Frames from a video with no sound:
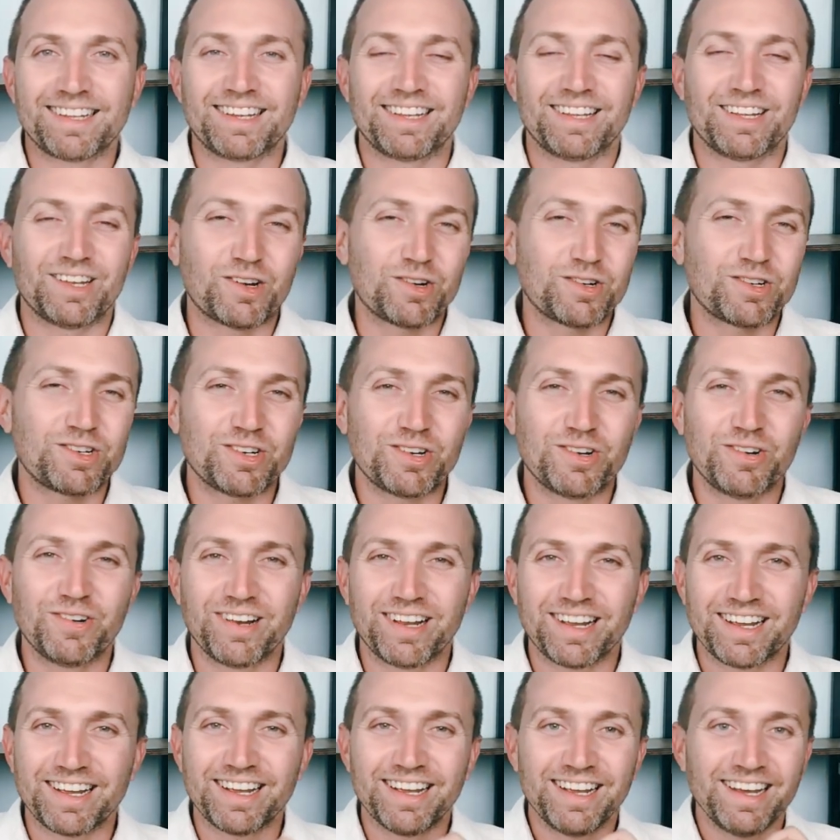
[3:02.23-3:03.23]
You're
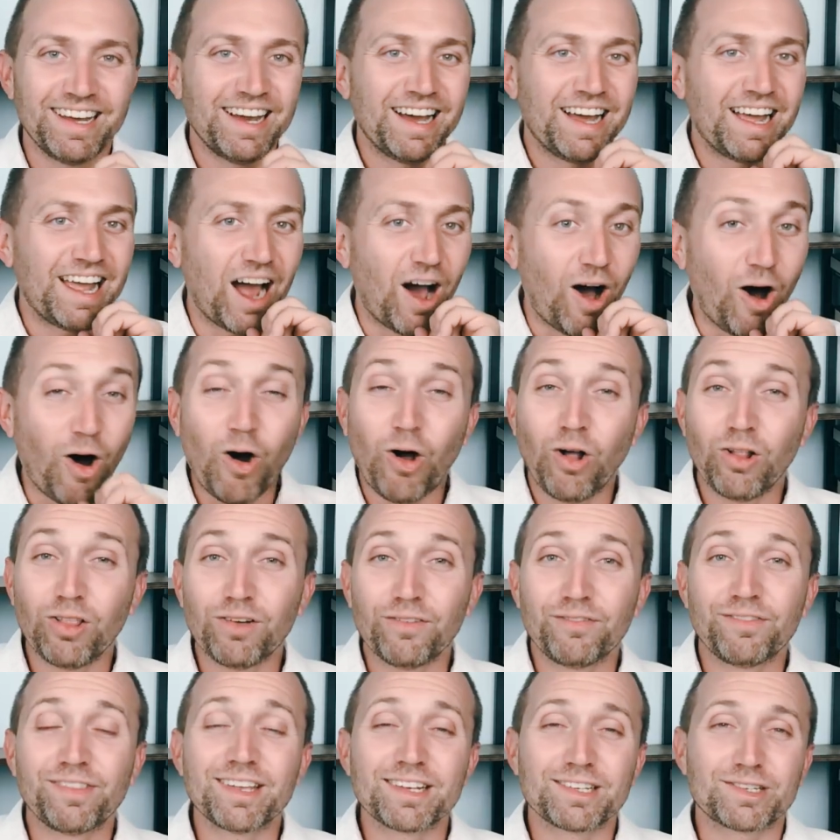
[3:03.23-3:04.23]
doing all
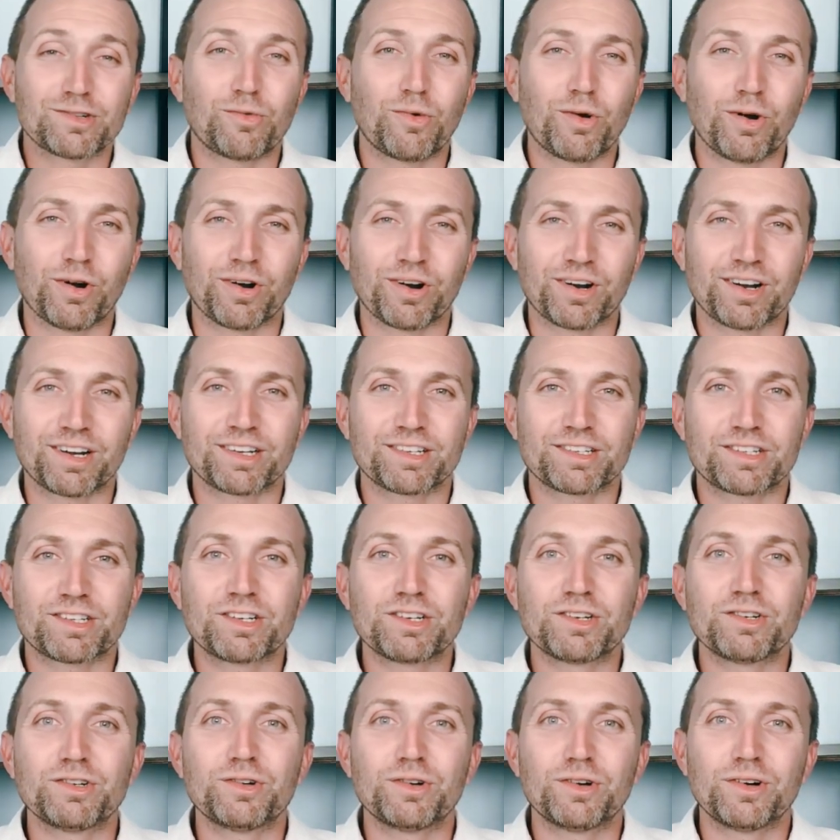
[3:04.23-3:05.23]
of this work
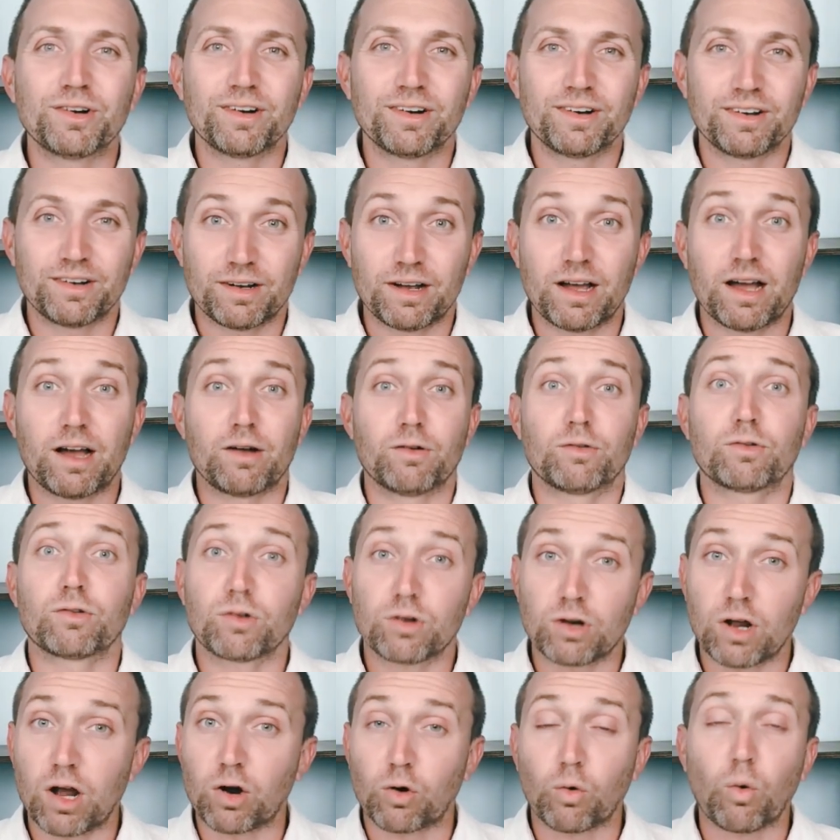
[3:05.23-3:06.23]
to
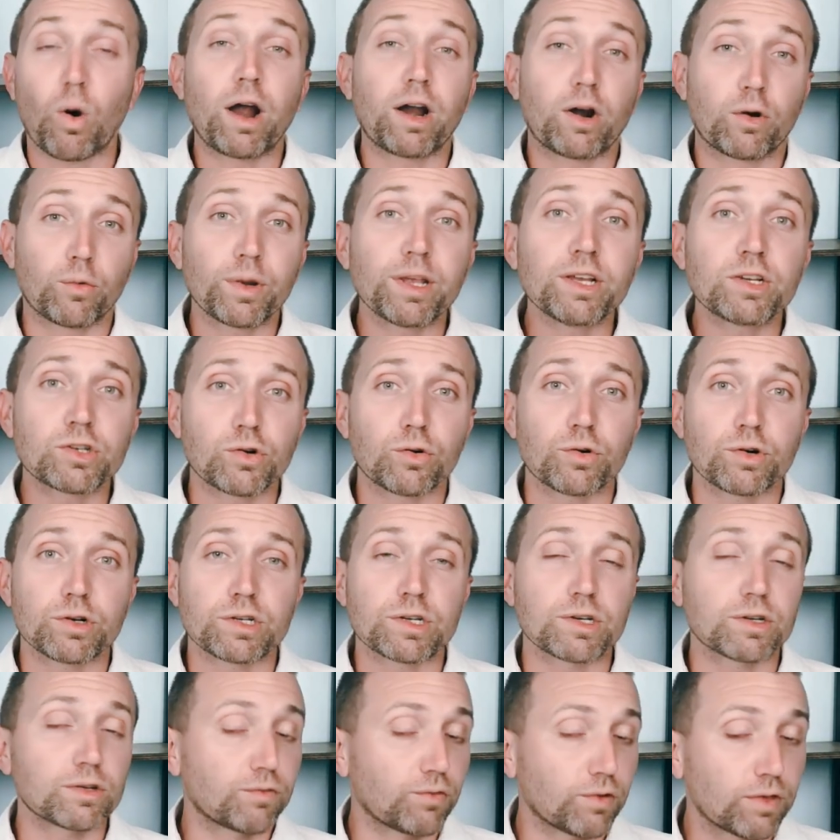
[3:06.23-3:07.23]
acquire
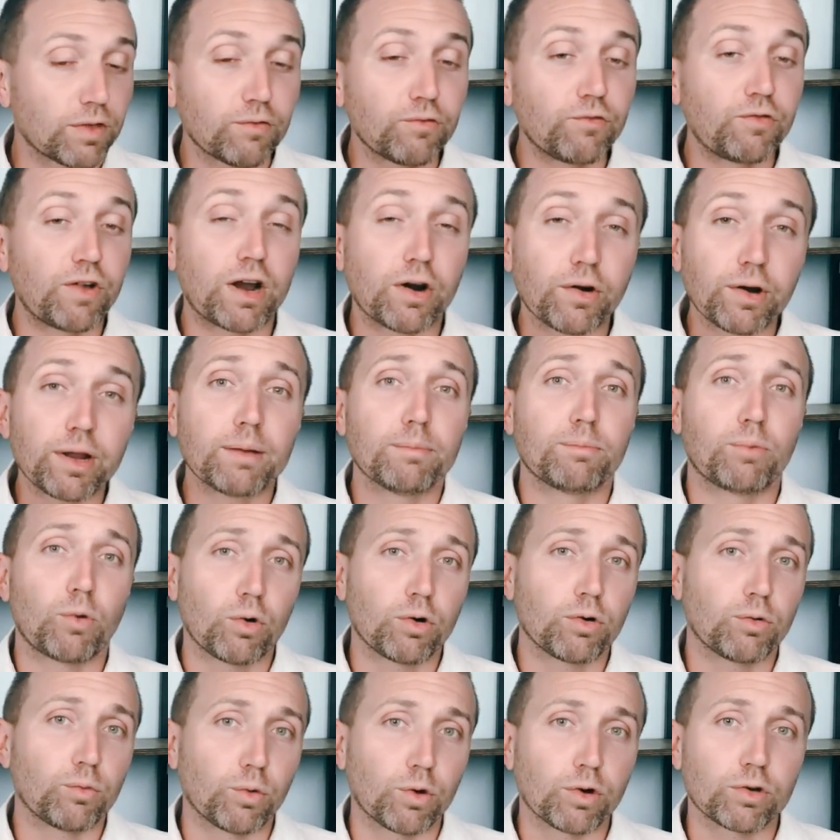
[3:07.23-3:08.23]
resources for the very
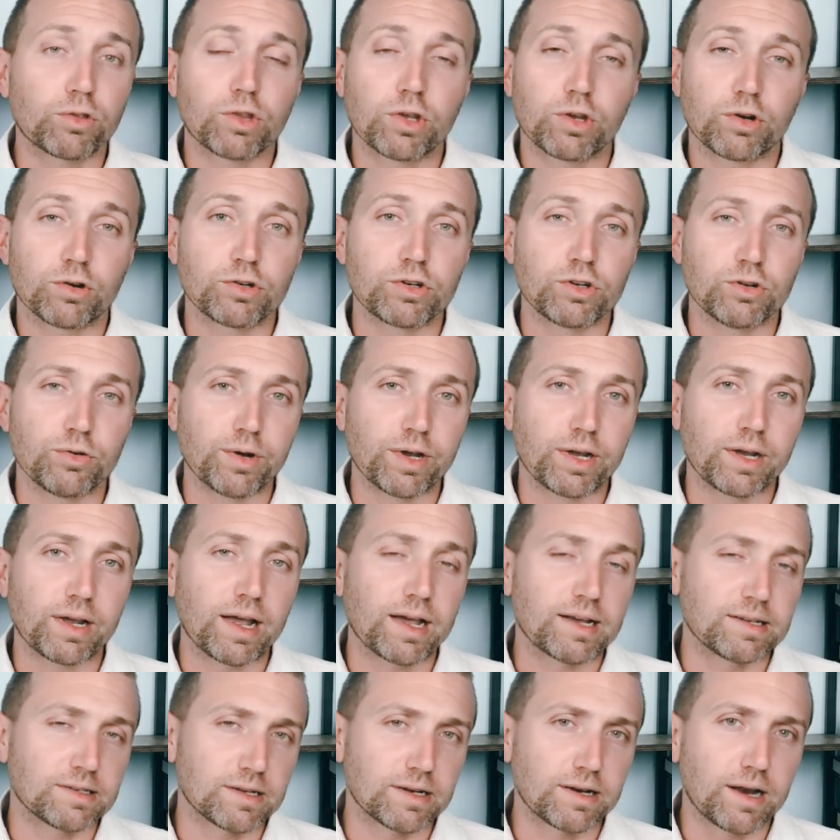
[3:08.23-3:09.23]
important work that you're doing
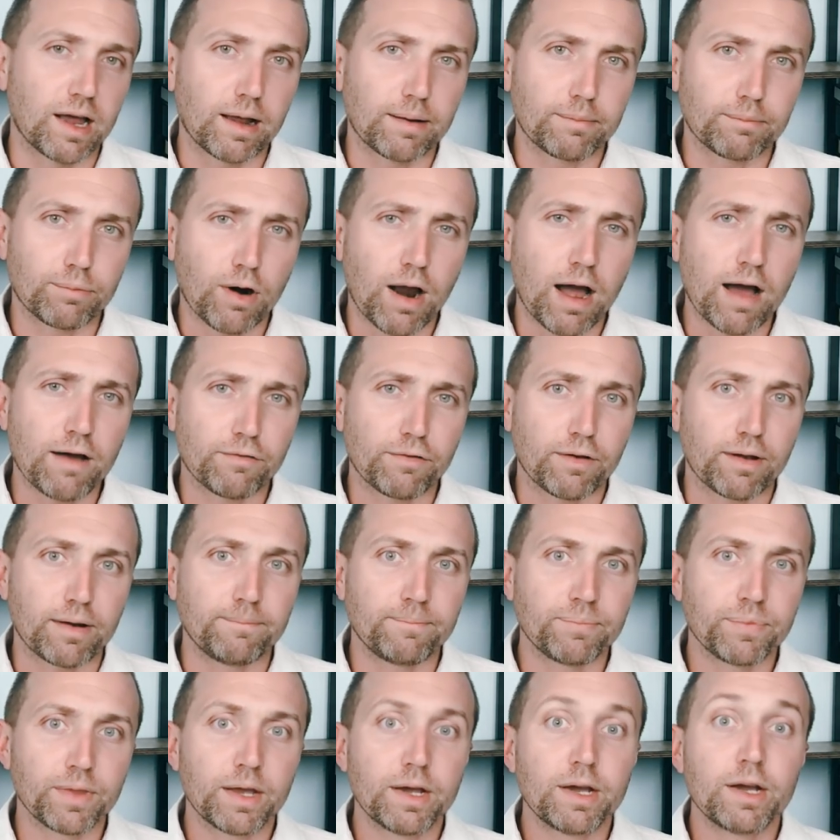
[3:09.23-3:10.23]
as a nonprofit.
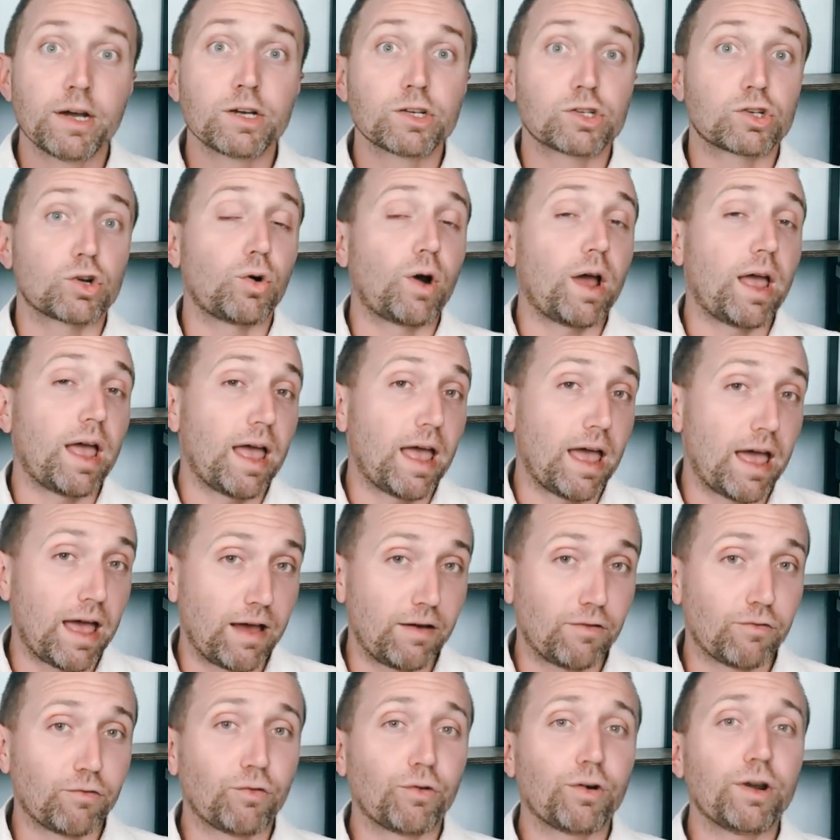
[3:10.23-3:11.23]
So
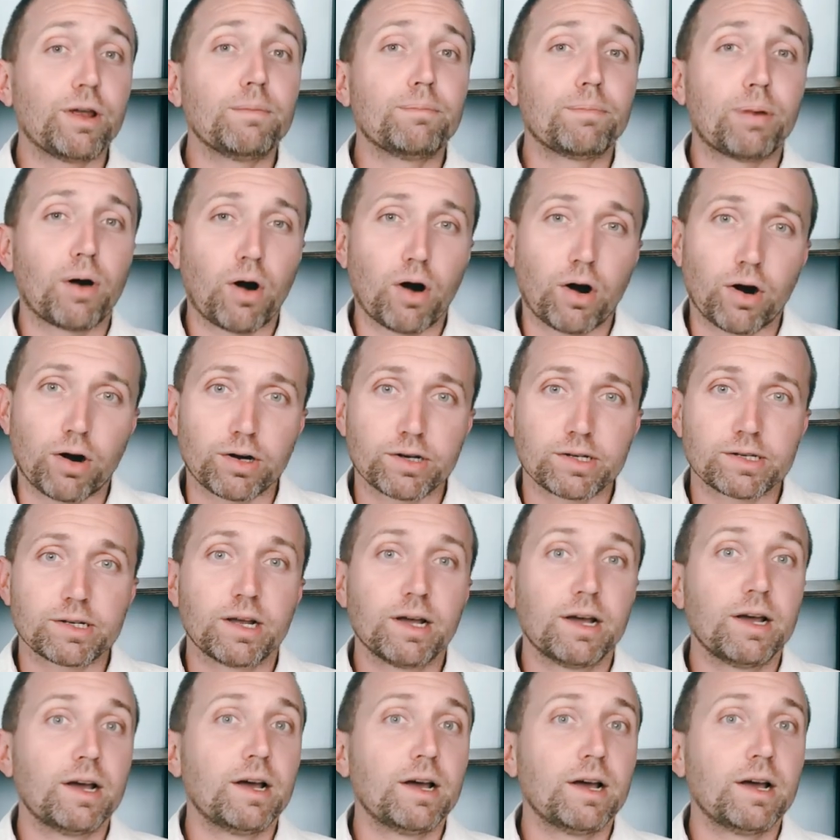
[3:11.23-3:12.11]
every part